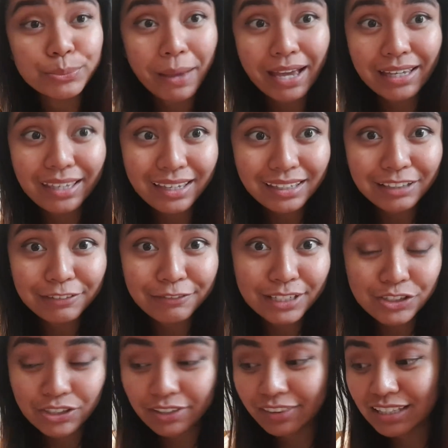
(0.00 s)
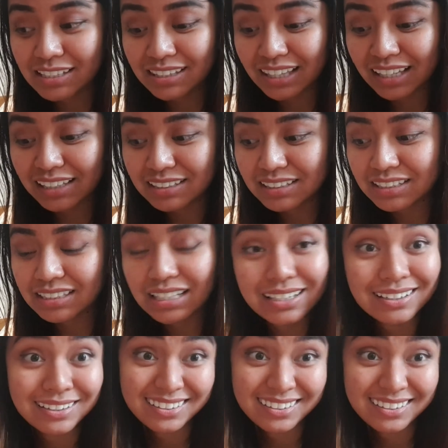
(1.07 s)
to packing and finishing these things.